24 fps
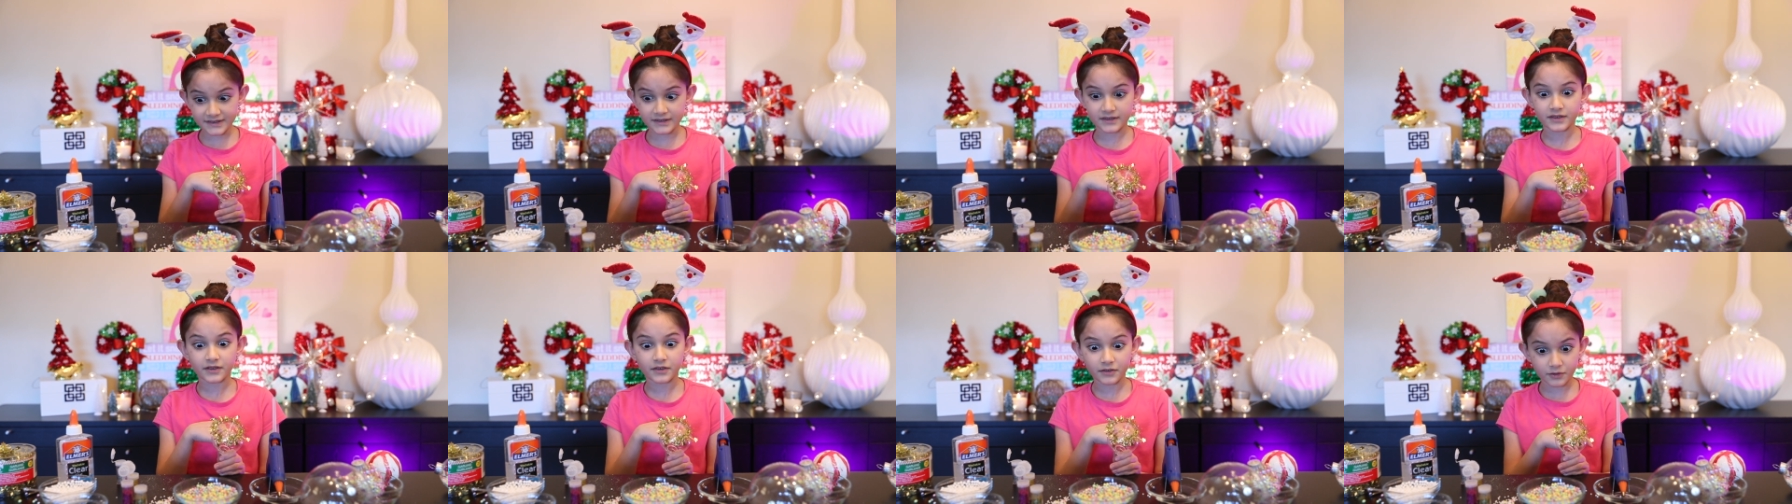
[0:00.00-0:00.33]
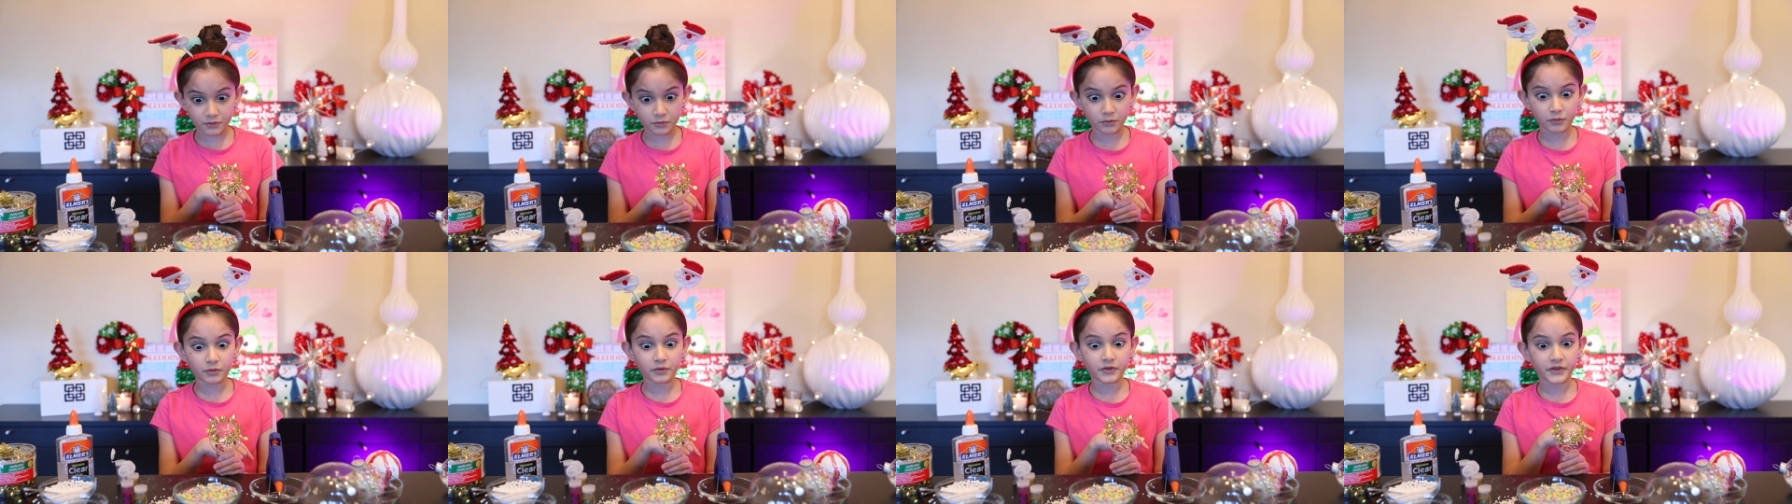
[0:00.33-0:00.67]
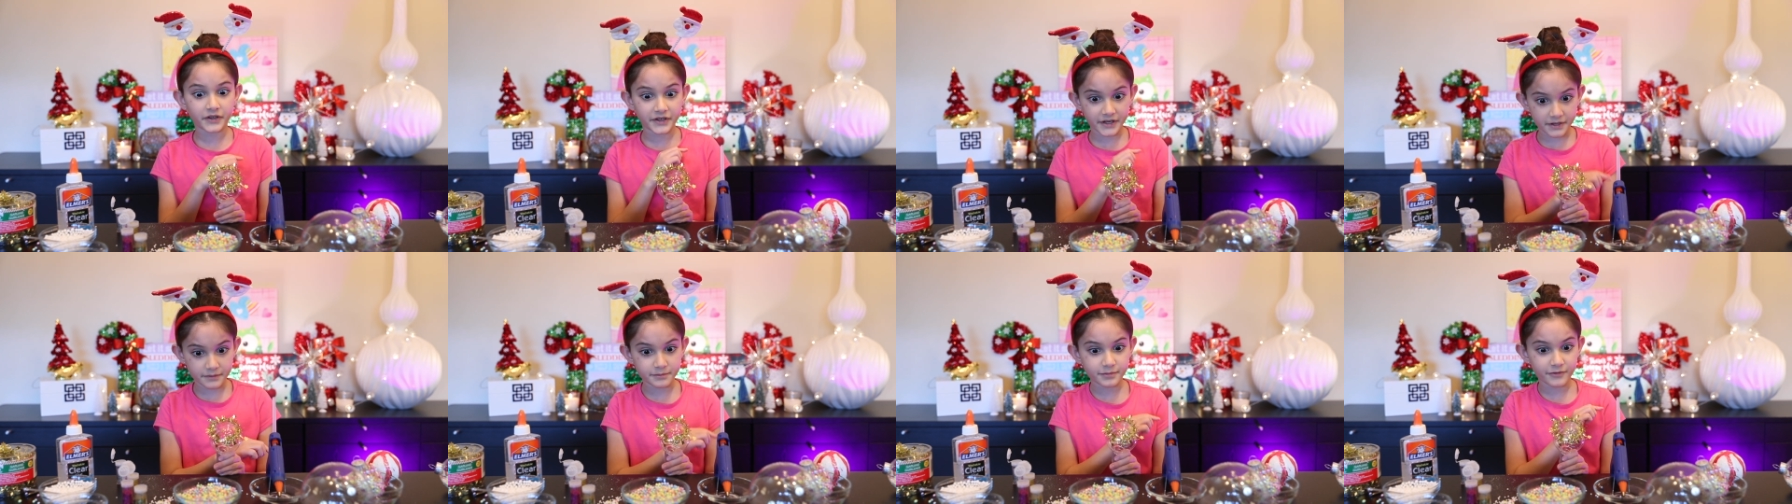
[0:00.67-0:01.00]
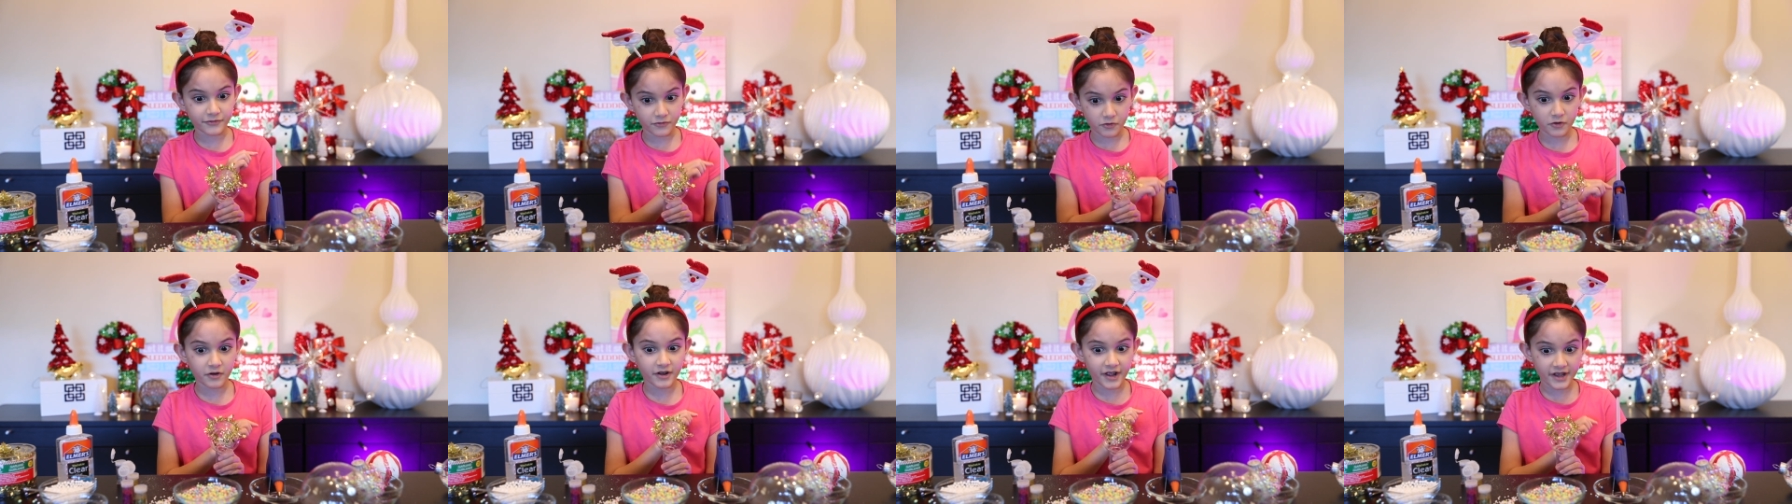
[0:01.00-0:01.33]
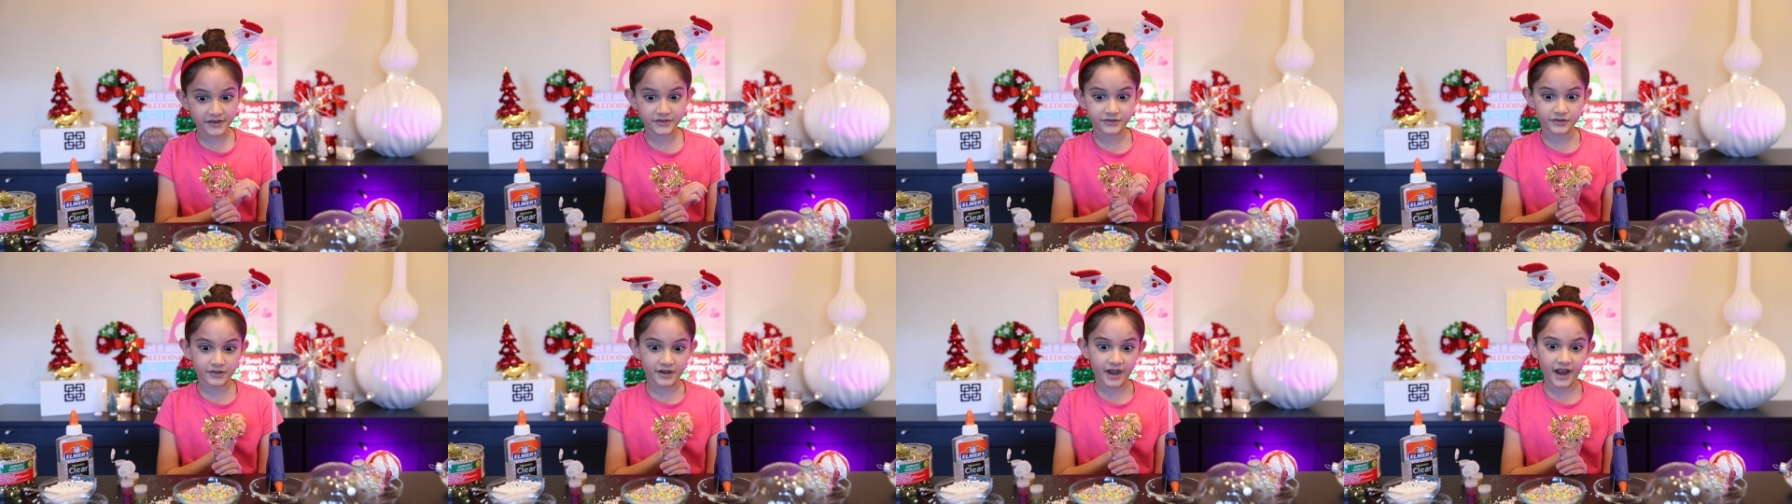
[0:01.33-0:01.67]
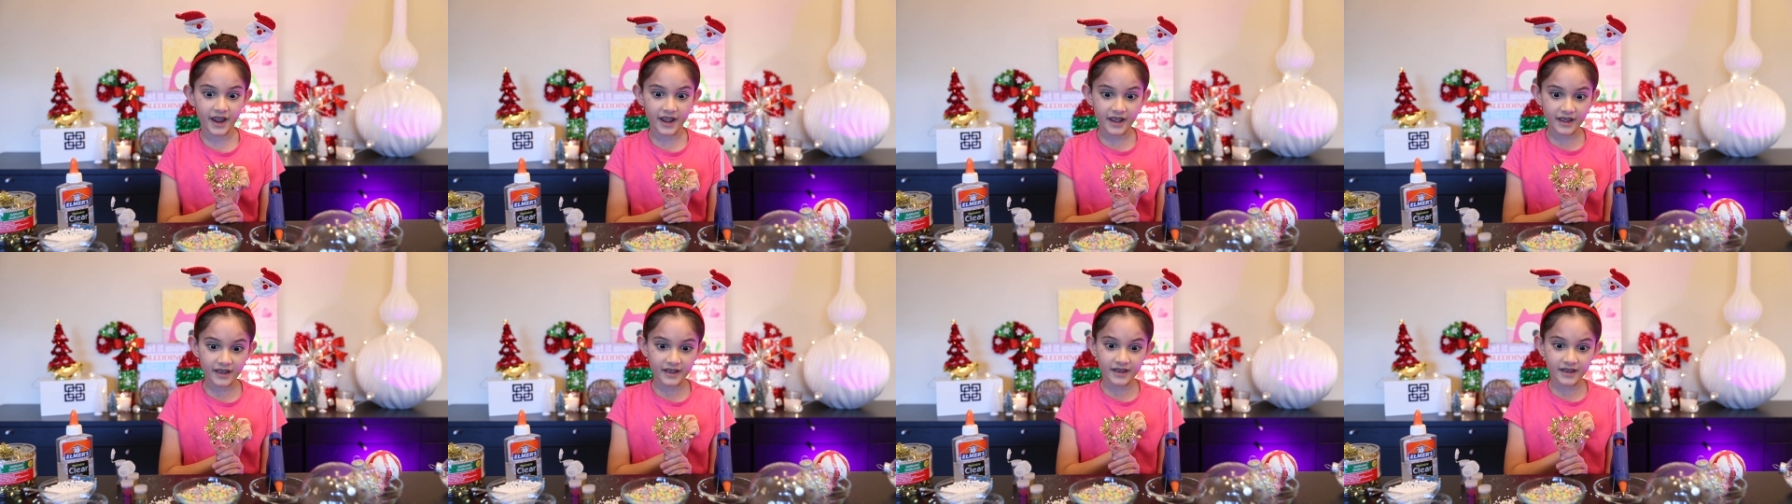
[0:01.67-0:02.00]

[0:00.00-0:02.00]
in school the day before yesterday.